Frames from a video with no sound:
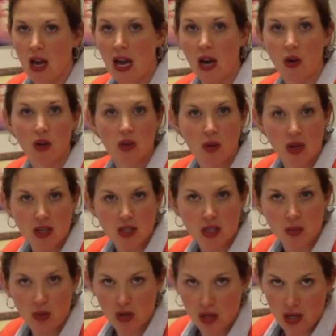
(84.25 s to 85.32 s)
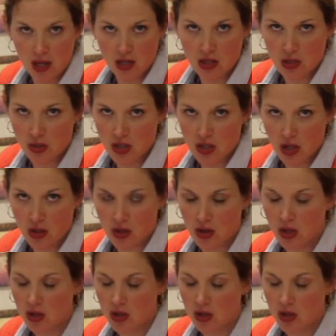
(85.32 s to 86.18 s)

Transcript: How are you guys communicating to each other?